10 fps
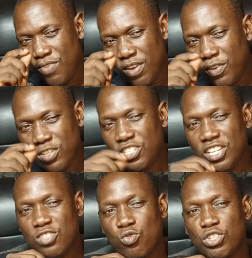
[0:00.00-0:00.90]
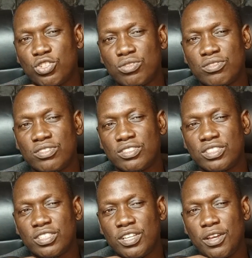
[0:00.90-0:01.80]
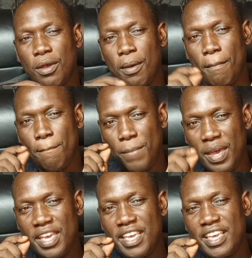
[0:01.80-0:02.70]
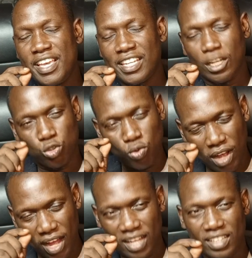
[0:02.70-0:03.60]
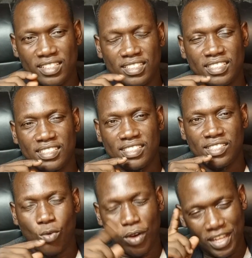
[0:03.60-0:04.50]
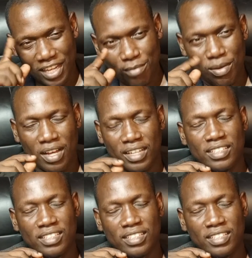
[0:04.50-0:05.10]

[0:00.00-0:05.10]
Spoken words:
Very, very serious question. Bei itashuka wakilima?